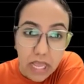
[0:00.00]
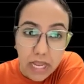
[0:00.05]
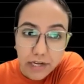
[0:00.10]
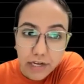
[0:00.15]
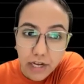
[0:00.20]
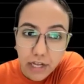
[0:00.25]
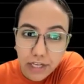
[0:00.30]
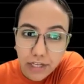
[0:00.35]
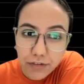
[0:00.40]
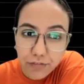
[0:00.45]

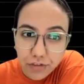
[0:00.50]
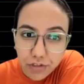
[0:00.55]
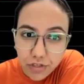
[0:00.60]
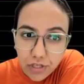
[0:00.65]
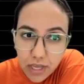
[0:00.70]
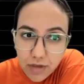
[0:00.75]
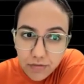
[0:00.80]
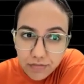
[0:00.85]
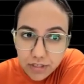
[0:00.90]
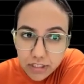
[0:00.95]
Now, if you
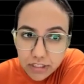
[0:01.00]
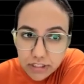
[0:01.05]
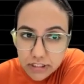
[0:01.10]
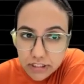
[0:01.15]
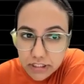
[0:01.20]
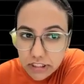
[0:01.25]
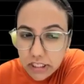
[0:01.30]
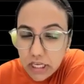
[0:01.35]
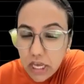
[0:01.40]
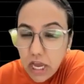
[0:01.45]
carefully
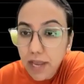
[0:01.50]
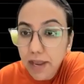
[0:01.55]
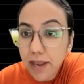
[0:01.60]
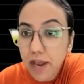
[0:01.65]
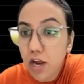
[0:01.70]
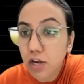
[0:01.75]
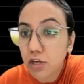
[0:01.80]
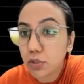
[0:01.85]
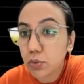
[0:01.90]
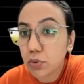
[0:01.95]
see, I
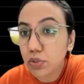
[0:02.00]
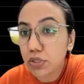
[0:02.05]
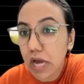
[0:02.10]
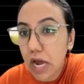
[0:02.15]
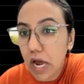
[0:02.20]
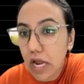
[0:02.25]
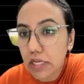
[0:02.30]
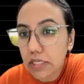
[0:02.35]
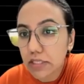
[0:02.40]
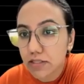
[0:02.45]
can't do
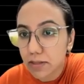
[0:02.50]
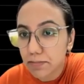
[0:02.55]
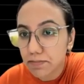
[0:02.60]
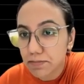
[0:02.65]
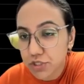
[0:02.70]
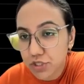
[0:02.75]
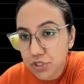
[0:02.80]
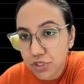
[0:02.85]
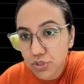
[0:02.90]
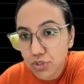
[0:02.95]
direct
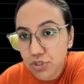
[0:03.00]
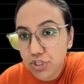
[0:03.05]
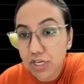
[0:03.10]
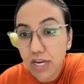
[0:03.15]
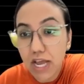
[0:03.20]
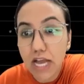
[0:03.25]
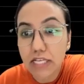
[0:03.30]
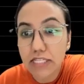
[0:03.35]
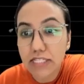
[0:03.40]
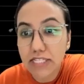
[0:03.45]
substitution
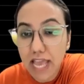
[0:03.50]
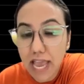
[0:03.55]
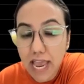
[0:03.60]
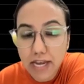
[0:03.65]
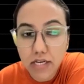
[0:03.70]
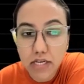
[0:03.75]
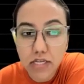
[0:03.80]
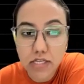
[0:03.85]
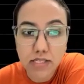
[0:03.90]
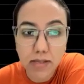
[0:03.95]
as
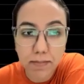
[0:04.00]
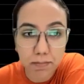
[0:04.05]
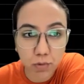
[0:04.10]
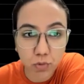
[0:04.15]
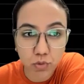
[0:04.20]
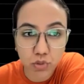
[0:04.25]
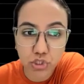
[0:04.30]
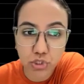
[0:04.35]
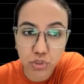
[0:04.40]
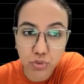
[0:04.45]
n is
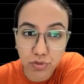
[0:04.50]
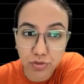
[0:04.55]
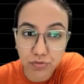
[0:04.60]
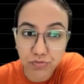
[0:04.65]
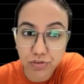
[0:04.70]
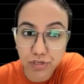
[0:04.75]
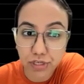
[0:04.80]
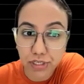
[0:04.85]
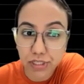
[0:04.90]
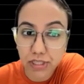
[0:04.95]
approaching to
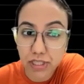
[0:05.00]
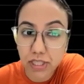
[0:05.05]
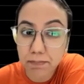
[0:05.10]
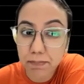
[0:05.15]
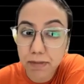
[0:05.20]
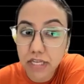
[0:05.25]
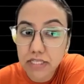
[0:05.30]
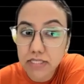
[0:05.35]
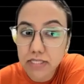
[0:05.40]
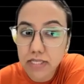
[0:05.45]
infinity
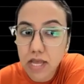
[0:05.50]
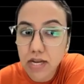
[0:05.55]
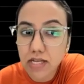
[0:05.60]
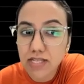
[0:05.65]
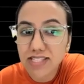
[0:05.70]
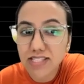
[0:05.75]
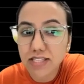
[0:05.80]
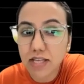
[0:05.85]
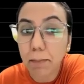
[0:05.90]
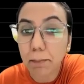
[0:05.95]
because there
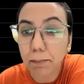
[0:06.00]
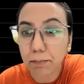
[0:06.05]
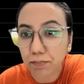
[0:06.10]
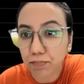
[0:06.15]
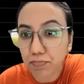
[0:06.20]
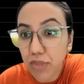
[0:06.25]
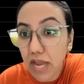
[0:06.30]
is sum.